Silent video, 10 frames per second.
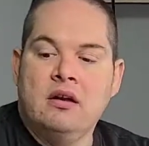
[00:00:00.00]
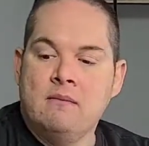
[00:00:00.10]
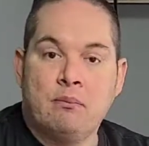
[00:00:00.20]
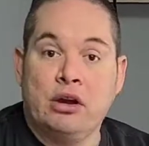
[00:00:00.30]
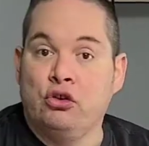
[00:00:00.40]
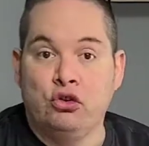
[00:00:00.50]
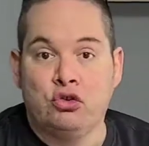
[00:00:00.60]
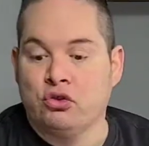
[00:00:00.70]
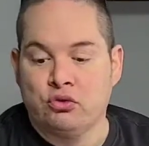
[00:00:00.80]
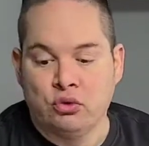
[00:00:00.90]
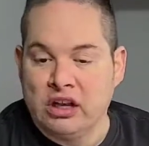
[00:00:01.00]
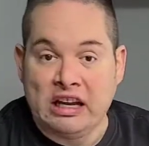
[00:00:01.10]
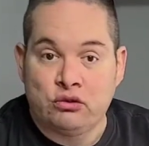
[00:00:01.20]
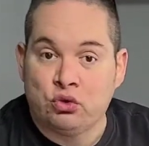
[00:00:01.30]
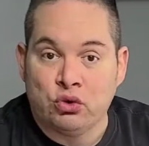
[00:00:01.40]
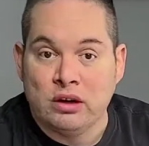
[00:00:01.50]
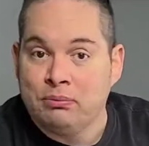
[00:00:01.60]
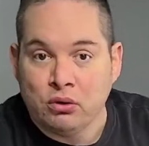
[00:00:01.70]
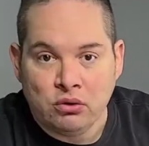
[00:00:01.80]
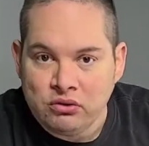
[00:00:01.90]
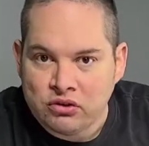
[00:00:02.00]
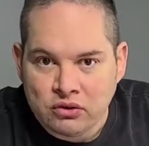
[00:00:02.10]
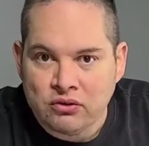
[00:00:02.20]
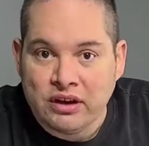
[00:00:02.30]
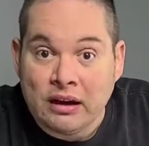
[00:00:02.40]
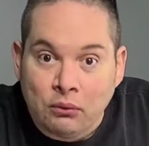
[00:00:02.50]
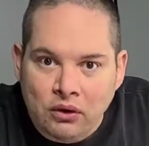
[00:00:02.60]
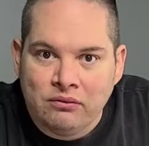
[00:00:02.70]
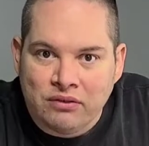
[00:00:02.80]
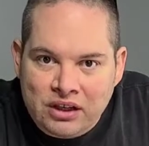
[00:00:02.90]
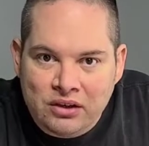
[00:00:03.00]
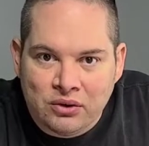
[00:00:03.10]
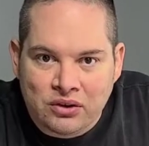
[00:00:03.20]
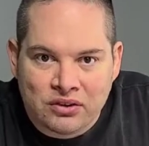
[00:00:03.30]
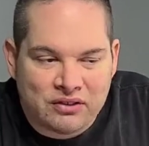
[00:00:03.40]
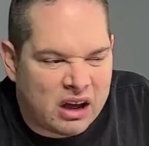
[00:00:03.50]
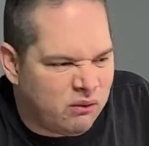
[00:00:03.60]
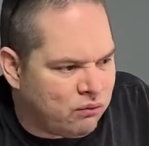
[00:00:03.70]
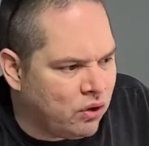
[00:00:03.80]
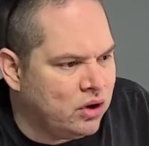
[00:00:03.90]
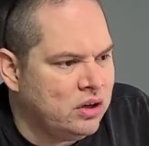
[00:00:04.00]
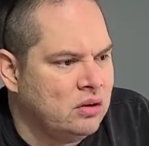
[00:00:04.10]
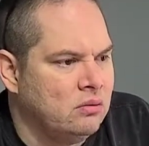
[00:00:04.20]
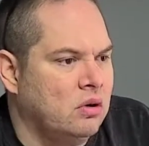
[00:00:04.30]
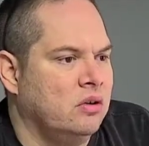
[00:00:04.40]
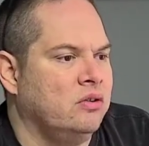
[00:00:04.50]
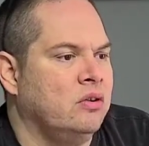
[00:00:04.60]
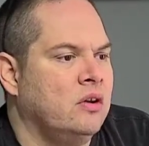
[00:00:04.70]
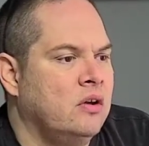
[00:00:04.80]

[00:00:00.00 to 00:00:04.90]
my users would like triple just from that one video because of how funny it was.